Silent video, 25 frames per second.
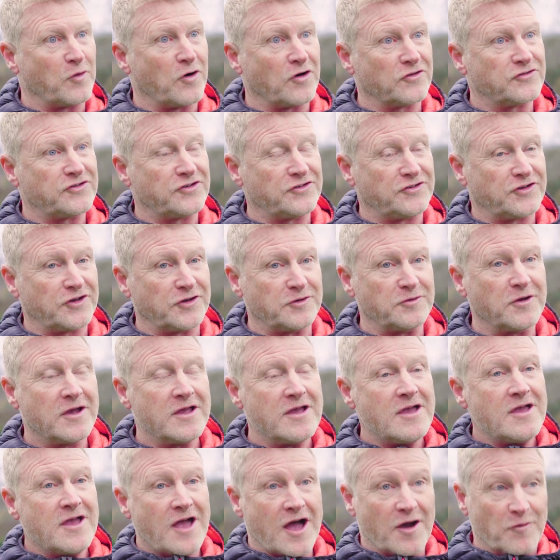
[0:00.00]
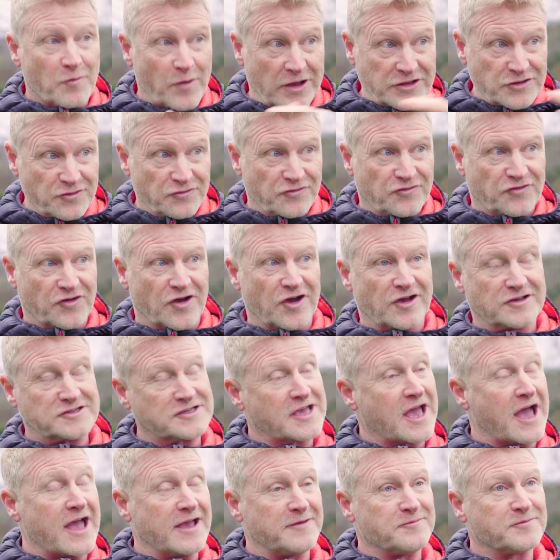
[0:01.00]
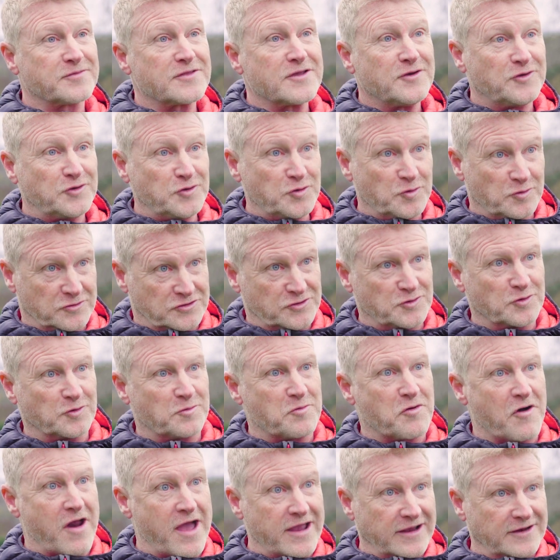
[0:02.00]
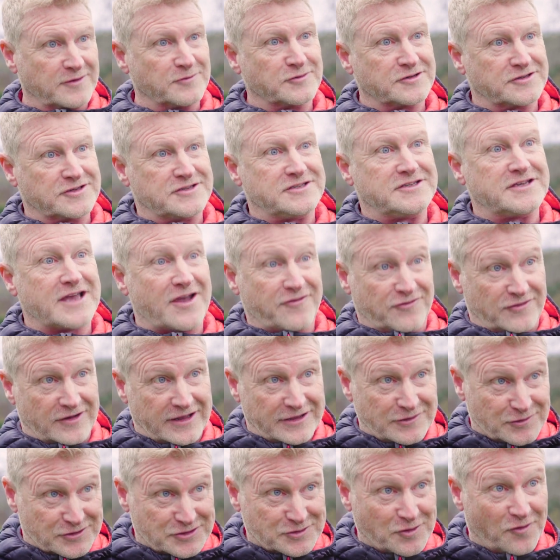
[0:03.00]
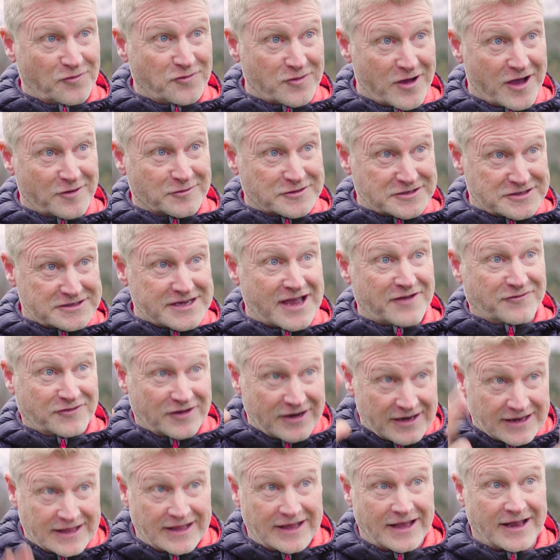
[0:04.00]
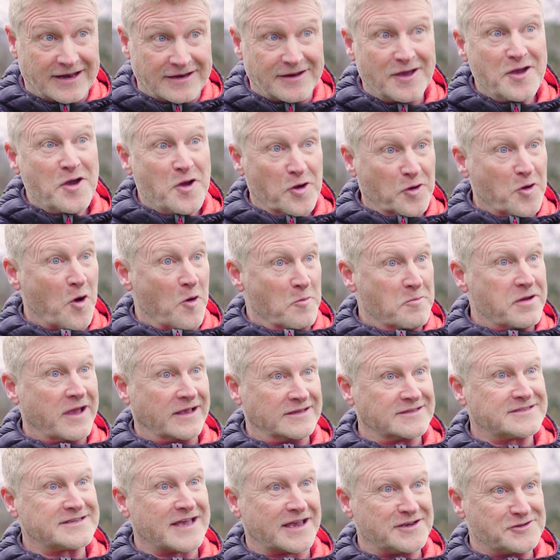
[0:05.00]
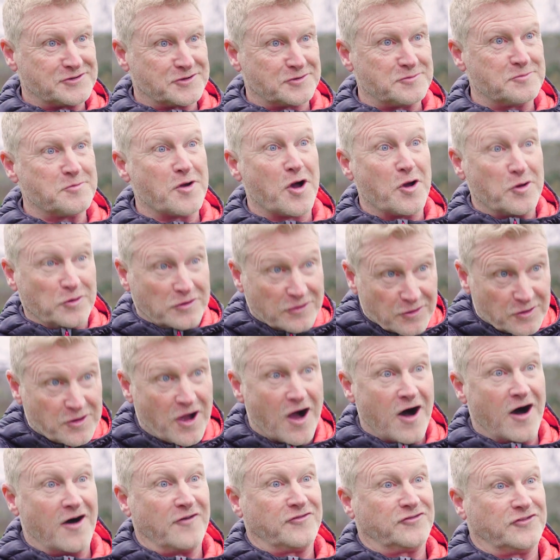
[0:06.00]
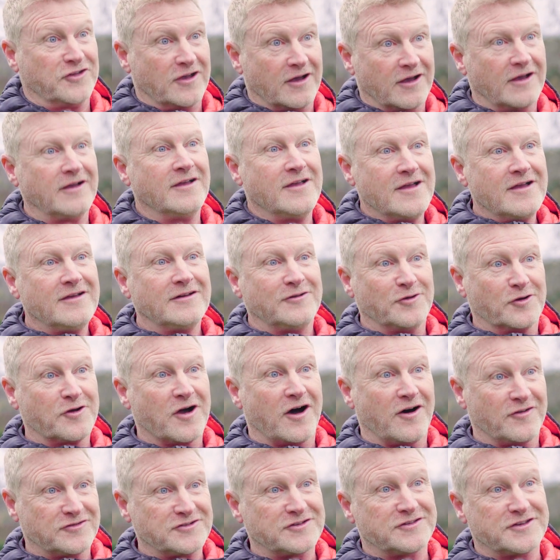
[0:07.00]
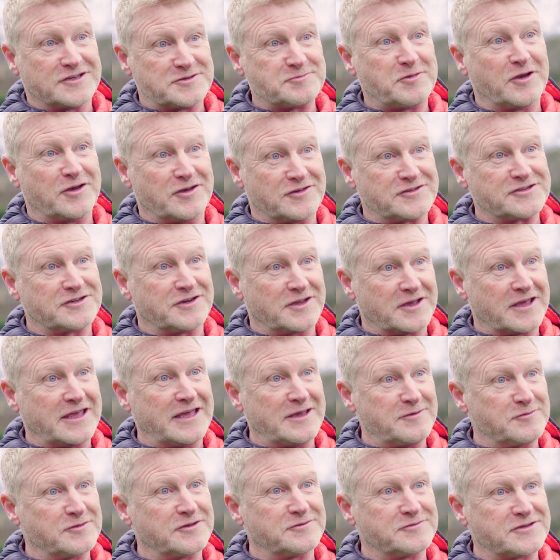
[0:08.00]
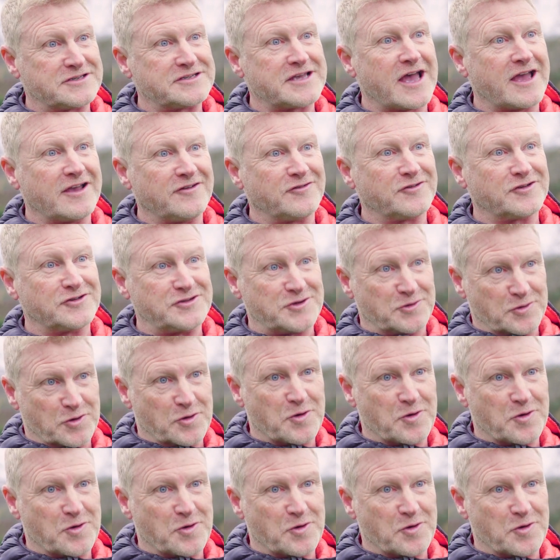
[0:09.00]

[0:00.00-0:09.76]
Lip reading: what to do. And when you first came, your brain was definitely, your software was definitely in compensation mode. Look after this person and keep them safe, because you were